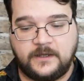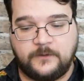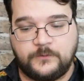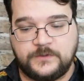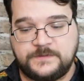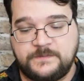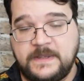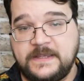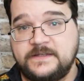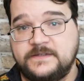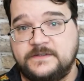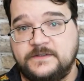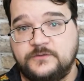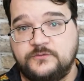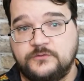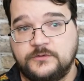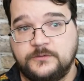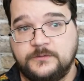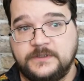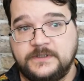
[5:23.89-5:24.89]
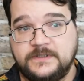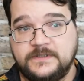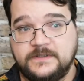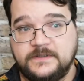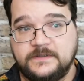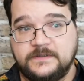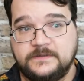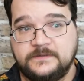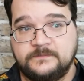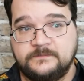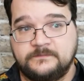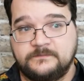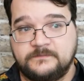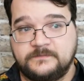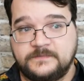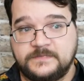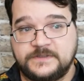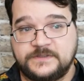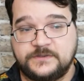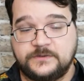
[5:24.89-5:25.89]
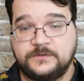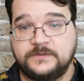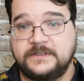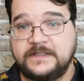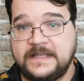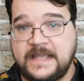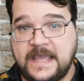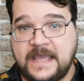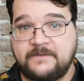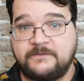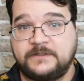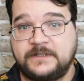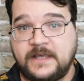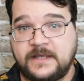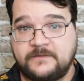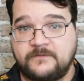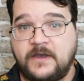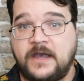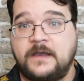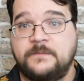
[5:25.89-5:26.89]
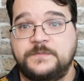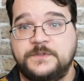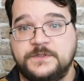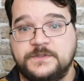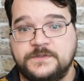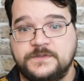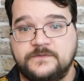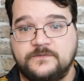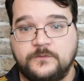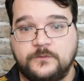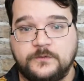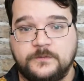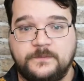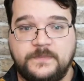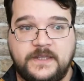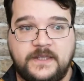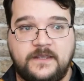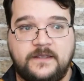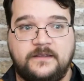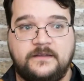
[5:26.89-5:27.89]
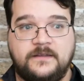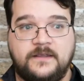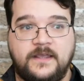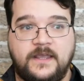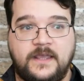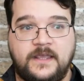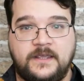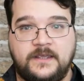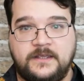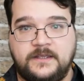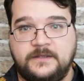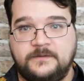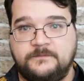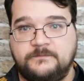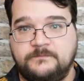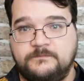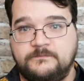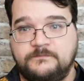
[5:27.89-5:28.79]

which makes the druid certainly have a lot of options for being a